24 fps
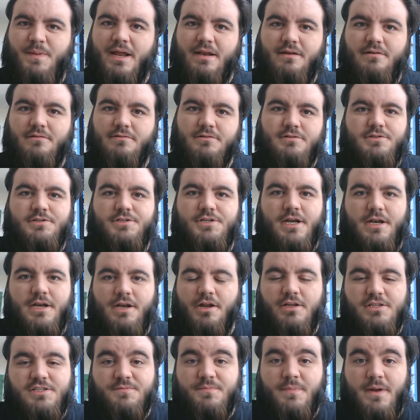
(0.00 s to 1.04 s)
shed
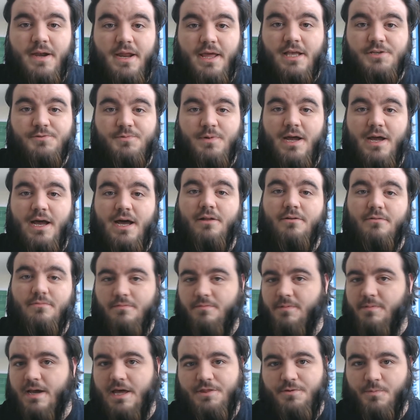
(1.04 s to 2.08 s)
loads of money as well.
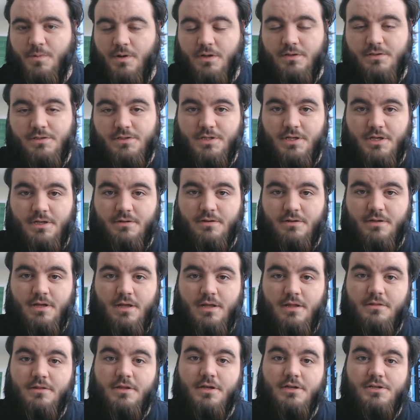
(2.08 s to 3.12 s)
We're the ones
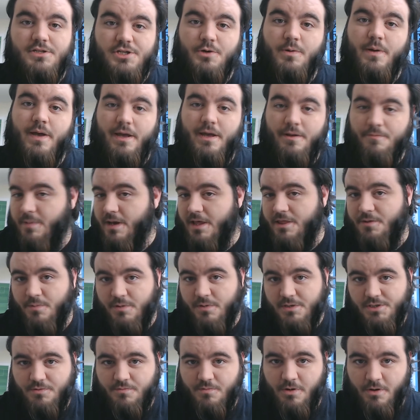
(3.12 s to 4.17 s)
that do it, and we're the
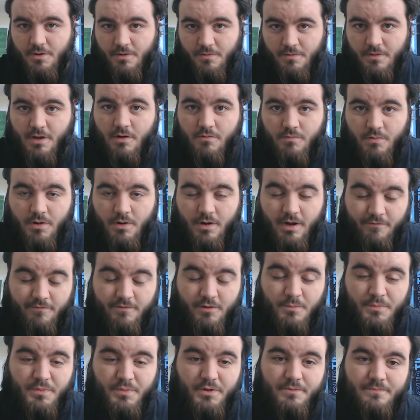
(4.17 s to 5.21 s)
ones that are ruining
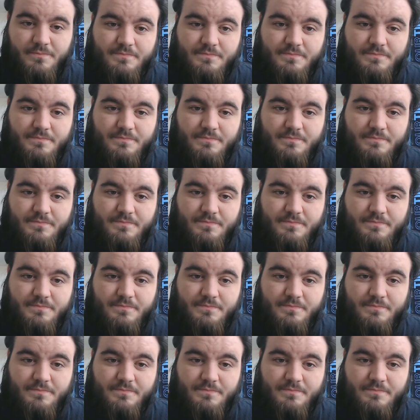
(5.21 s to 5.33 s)
football.